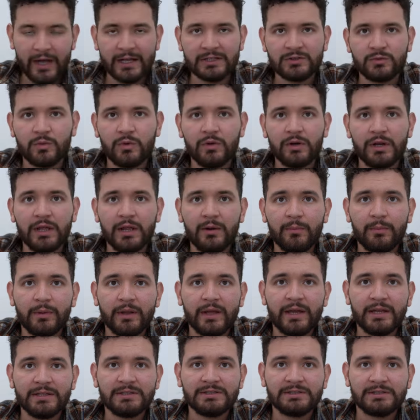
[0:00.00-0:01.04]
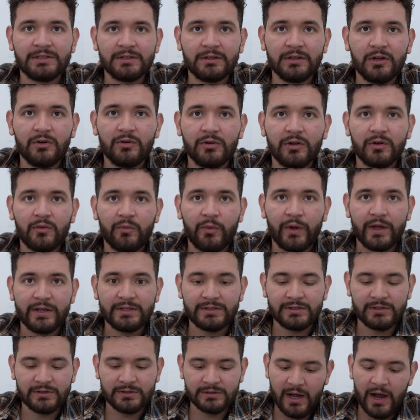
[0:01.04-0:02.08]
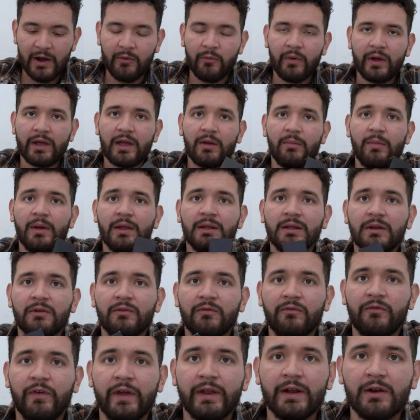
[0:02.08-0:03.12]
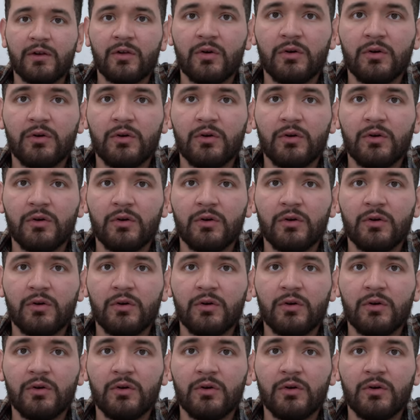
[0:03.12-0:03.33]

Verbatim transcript: guys will need blades to load your razors. I recommend Faded